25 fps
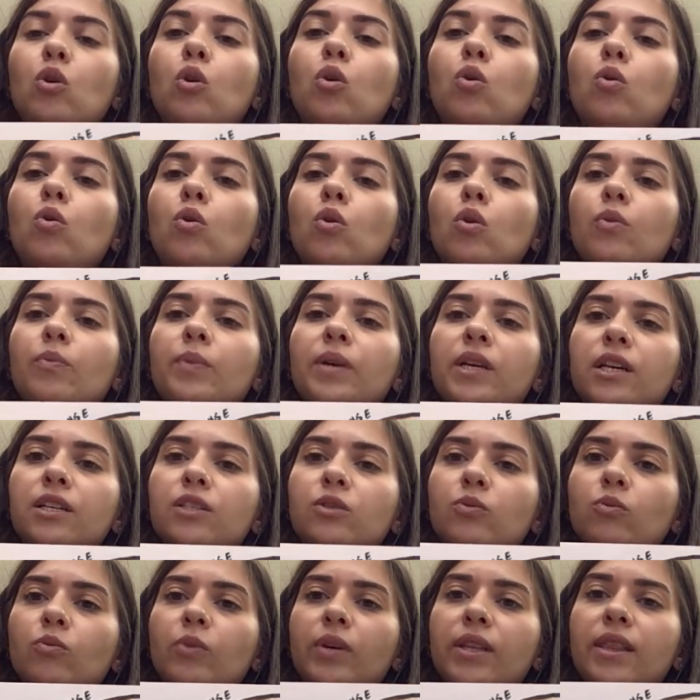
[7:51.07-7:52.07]
cool
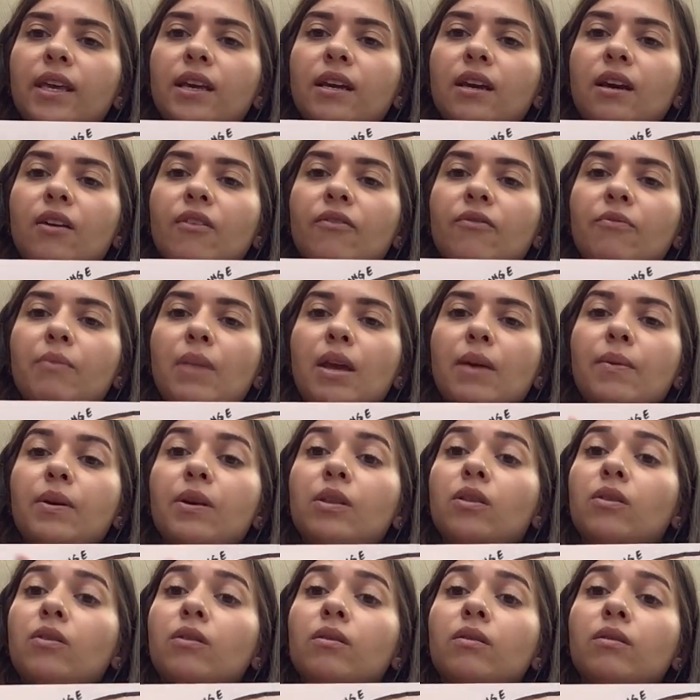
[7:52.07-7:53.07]
because we think of
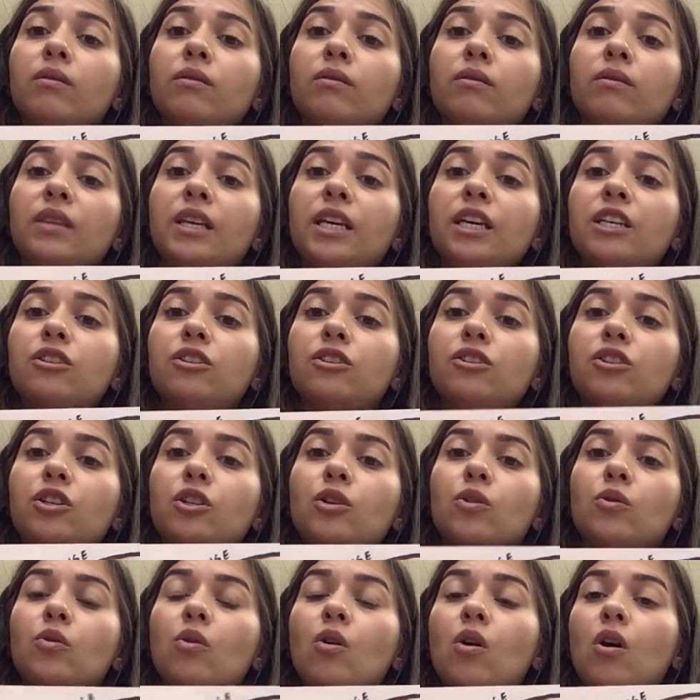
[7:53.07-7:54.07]
maybe these
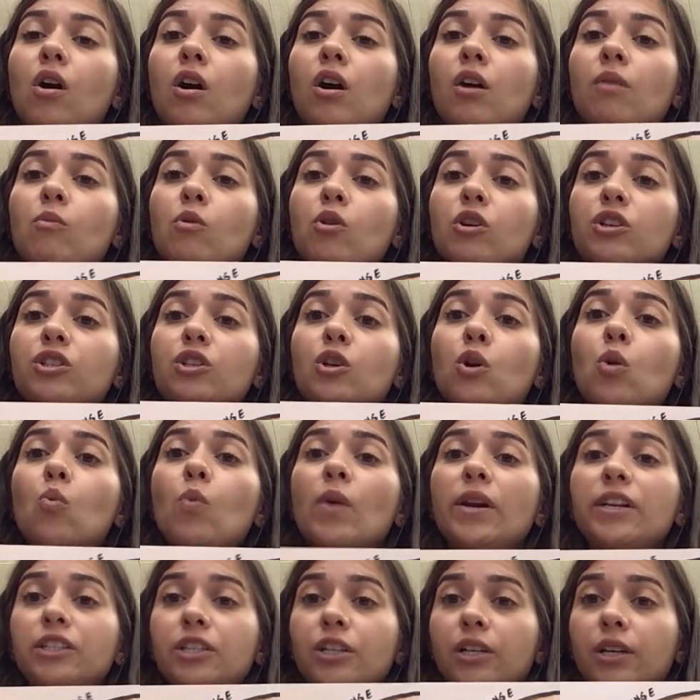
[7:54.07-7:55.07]
two are more so
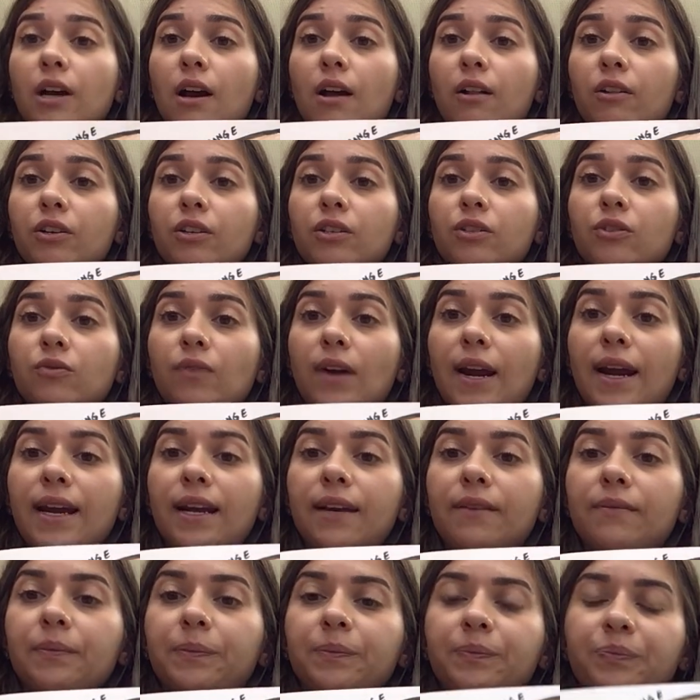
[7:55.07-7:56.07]
winter colors, right?